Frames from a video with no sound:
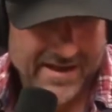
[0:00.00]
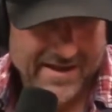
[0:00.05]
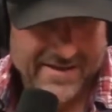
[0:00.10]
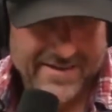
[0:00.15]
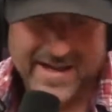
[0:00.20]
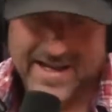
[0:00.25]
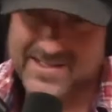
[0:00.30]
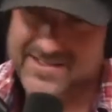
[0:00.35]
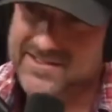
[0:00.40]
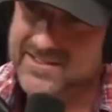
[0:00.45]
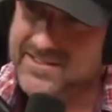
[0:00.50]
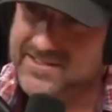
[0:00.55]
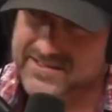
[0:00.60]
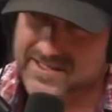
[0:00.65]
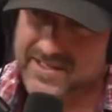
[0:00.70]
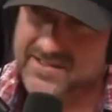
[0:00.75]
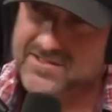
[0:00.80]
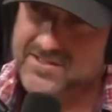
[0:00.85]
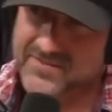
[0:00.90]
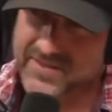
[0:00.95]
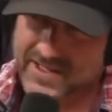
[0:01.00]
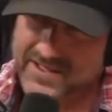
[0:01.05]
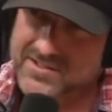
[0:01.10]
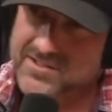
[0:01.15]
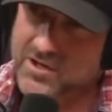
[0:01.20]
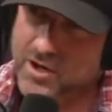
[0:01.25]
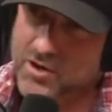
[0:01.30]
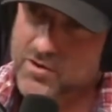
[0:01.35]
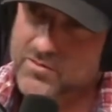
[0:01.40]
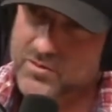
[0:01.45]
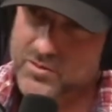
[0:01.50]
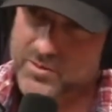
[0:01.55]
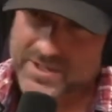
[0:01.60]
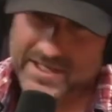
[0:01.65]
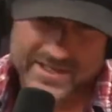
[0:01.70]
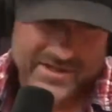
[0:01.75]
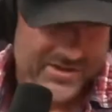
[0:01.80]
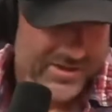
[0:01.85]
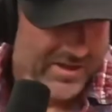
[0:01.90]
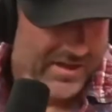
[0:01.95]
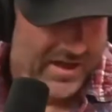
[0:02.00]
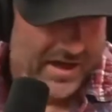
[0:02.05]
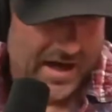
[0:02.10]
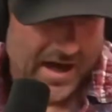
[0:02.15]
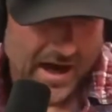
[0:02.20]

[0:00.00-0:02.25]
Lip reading: that's an excessive, that's an overreach.